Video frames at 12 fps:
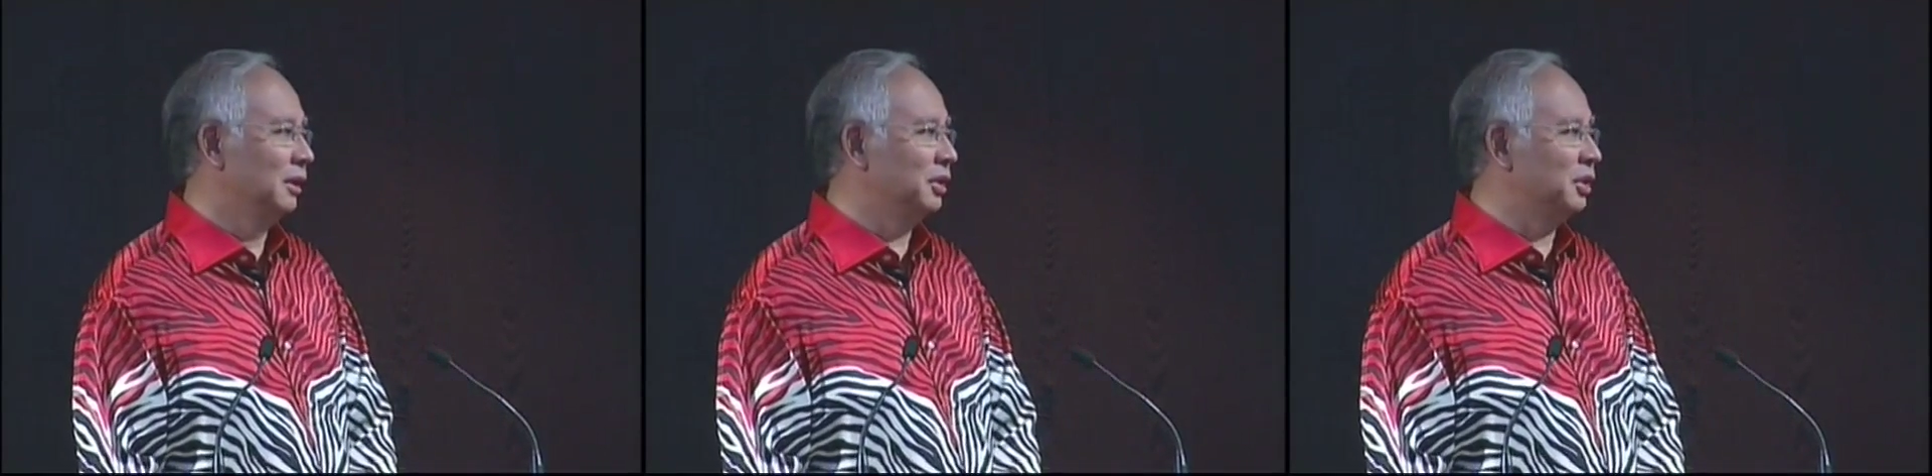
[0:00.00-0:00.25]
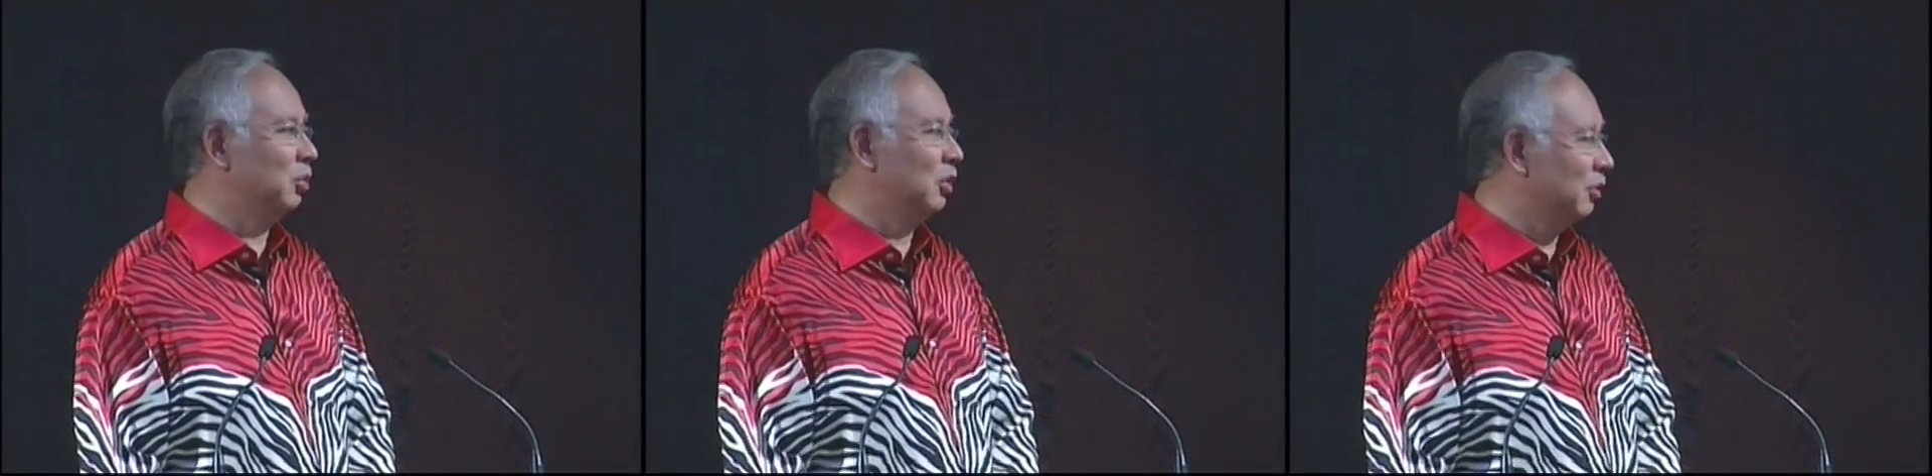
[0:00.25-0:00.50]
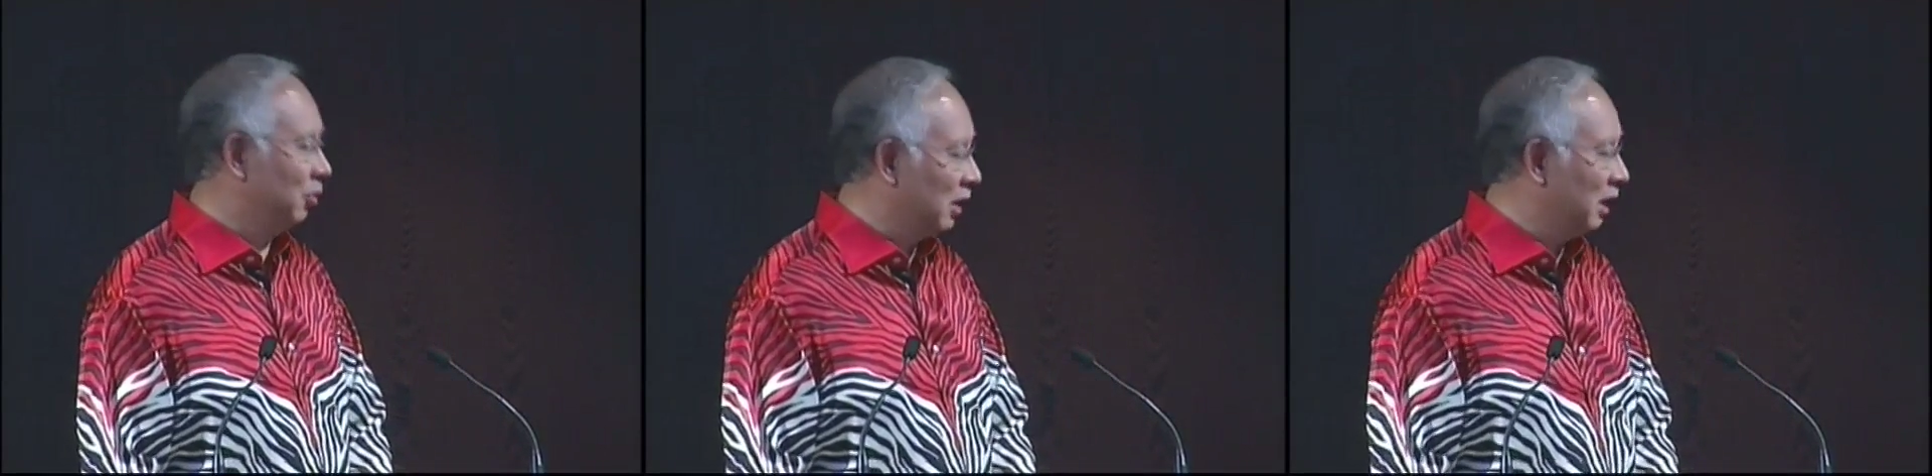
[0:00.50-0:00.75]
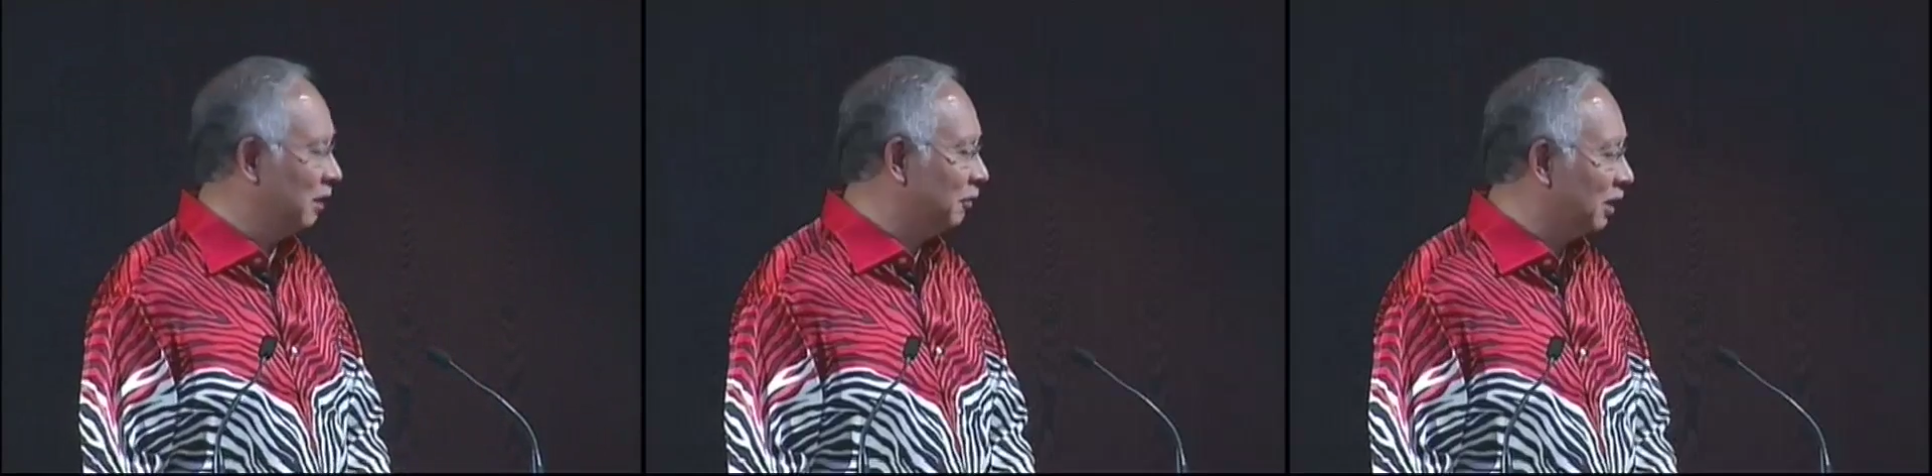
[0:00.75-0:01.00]
Is it
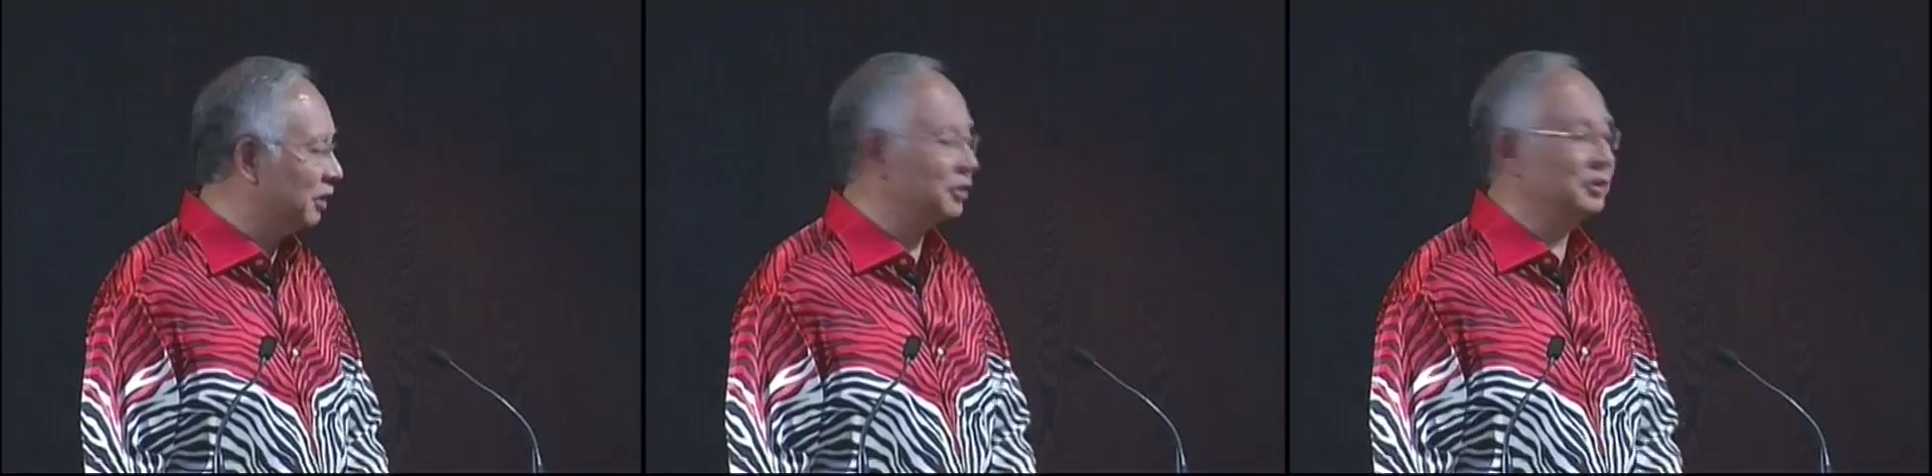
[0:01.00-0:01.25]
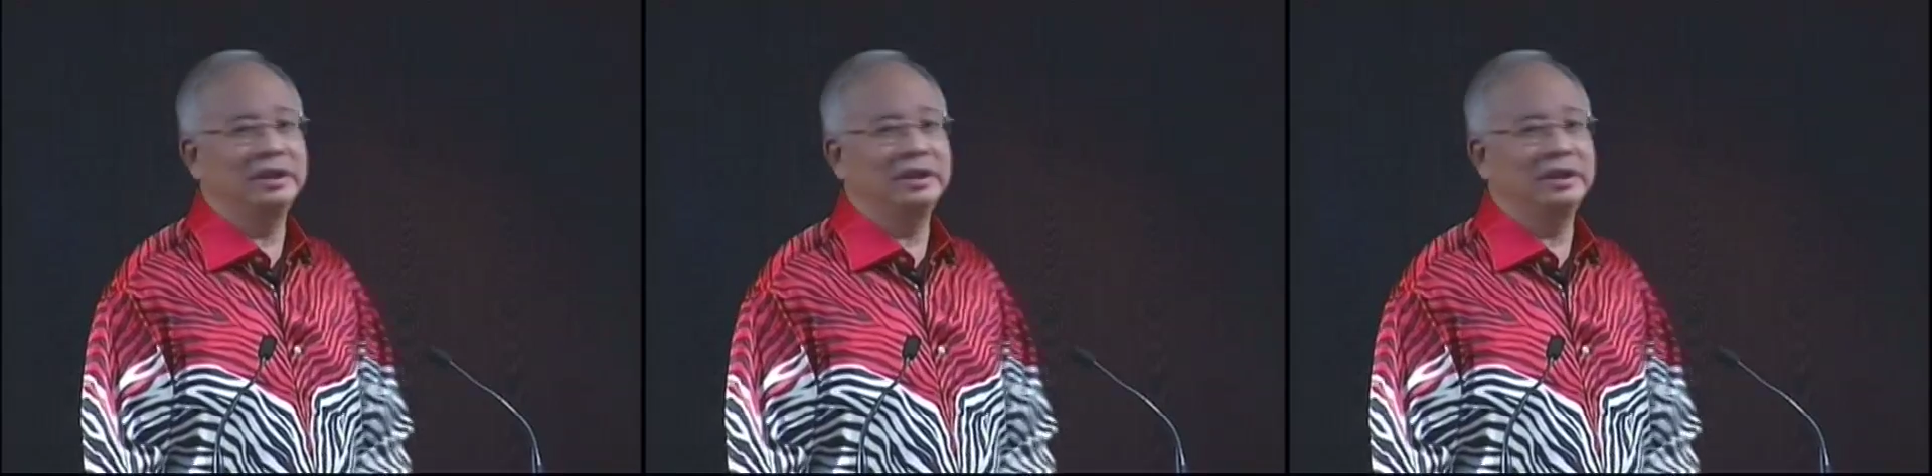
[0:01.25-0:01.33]
worthwhile for us